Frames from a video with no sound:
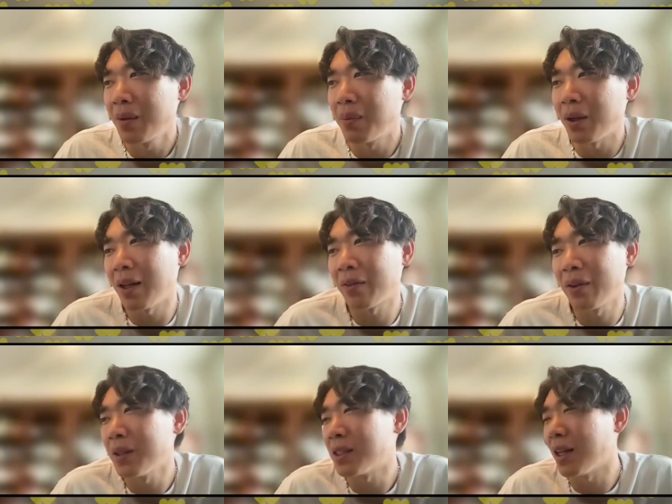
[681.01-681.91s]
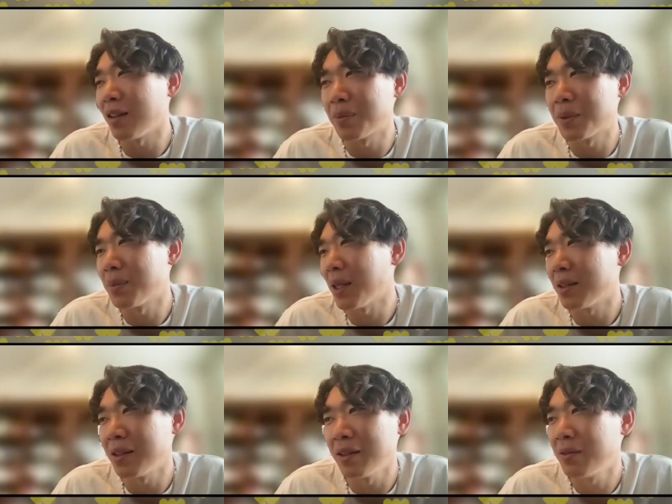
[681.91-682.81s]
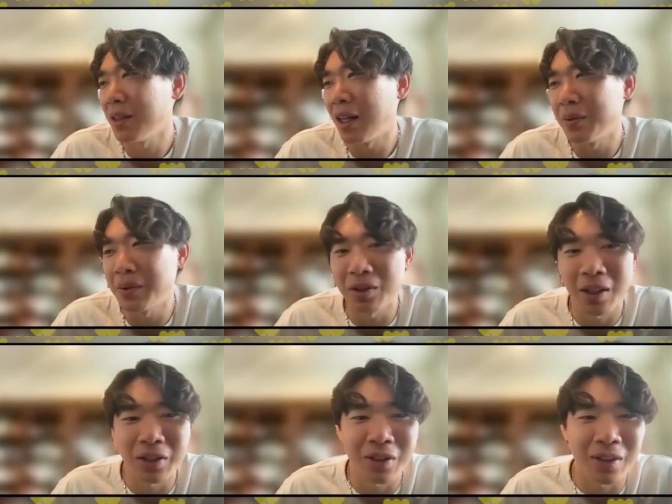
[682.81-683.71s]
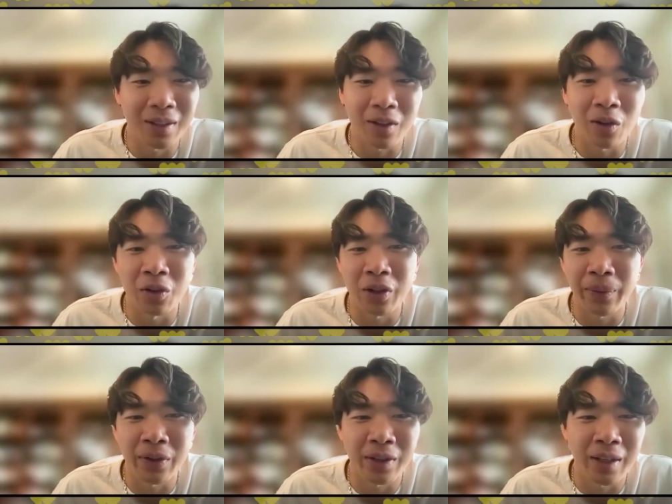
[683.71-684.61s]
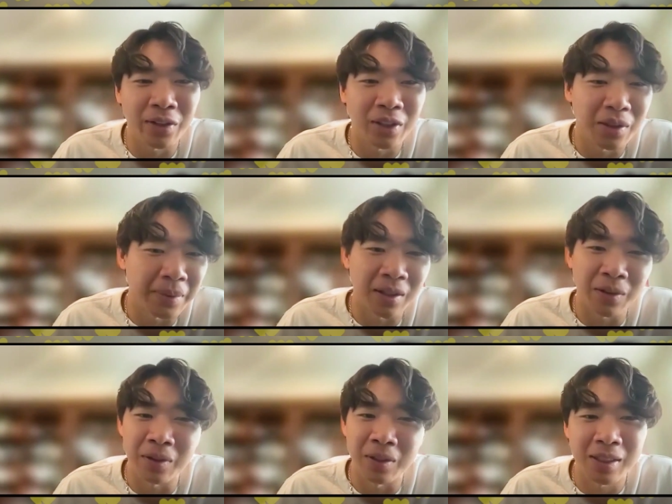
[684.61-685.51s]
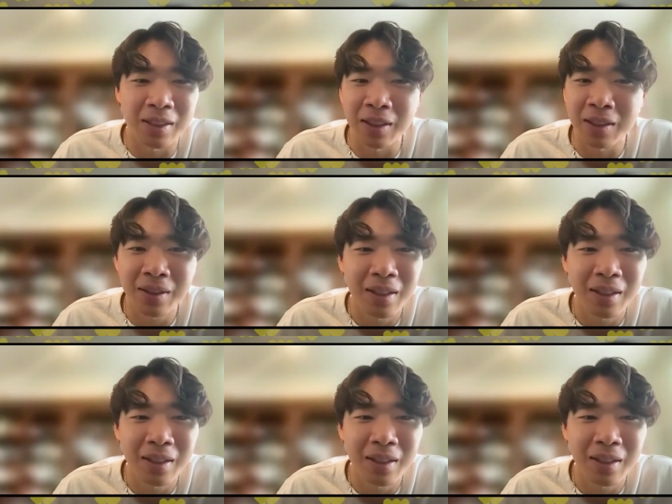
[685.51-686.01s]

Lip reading: But like from the seller perspective, it helps you touch on like a whole community that you typically wouldn't see.